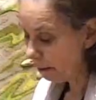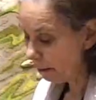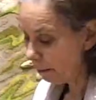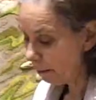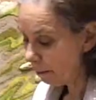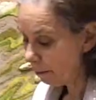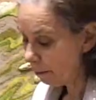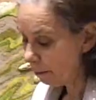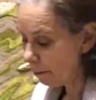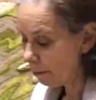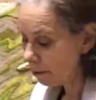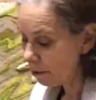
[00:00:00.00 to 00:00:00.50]

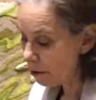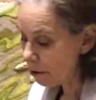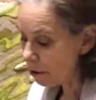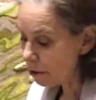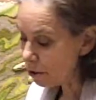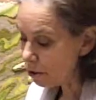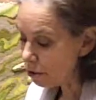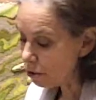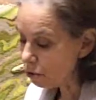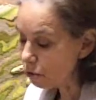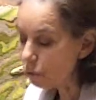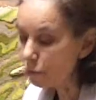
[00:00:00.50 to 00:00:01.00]
What does
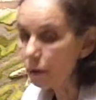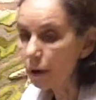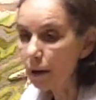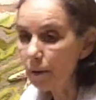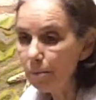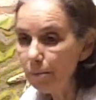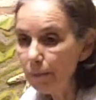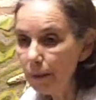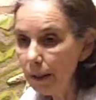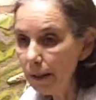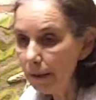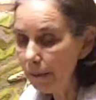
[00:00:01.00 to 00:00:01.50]
the Torah
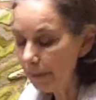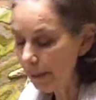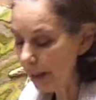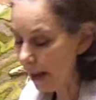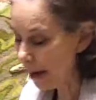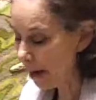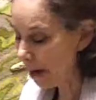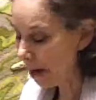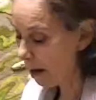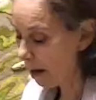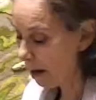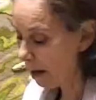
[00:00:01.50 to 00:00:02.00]
mean,
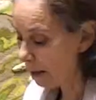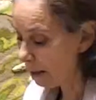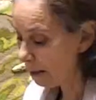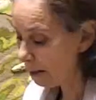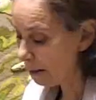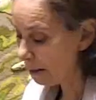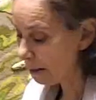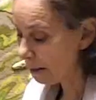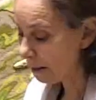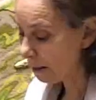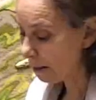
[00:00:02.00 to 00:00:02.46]
they asked